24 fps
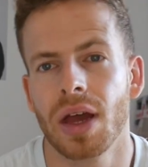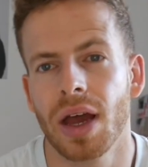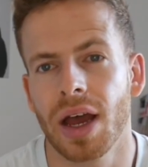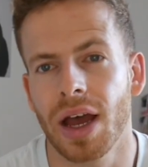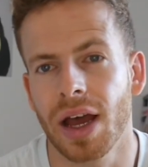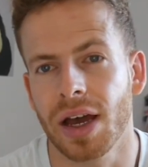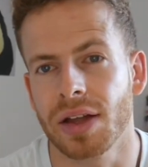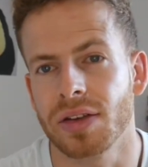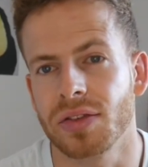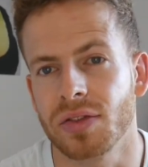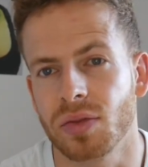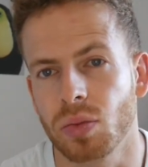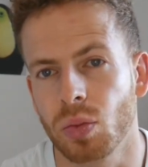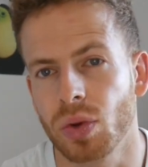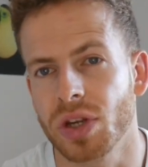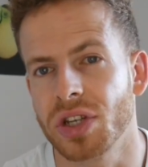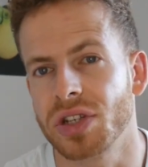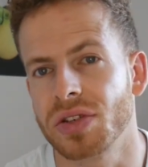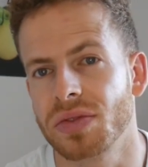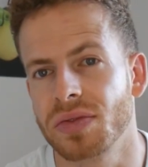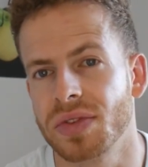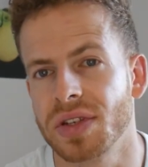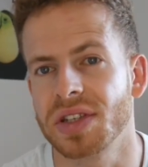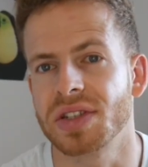and
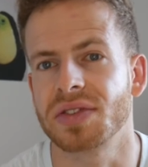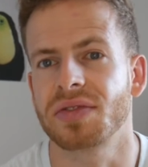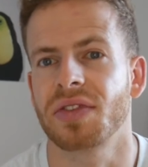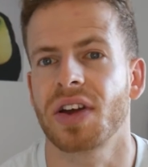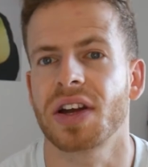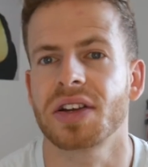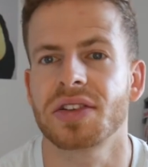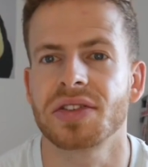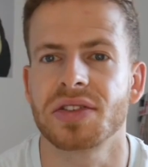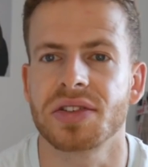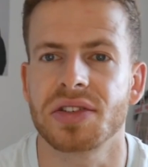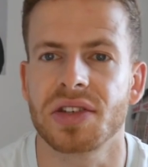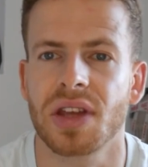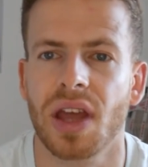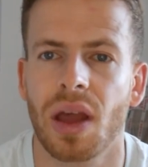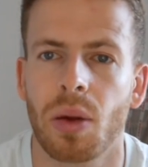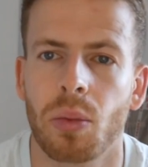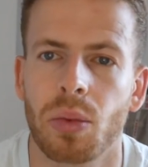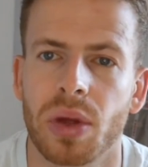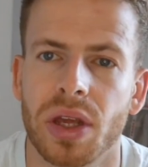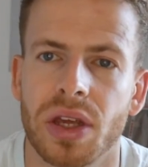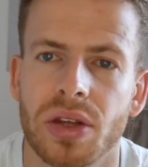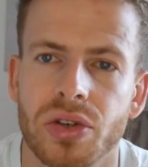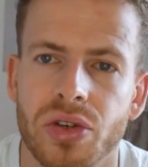which of these factors
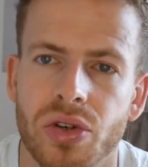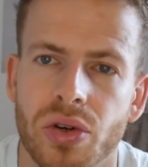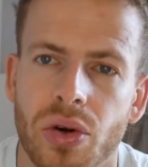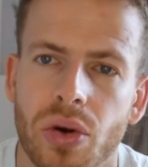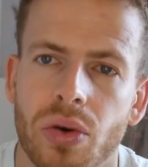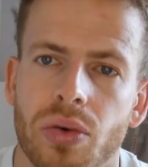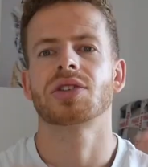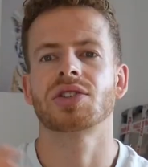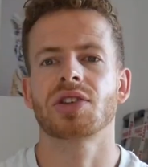can we control.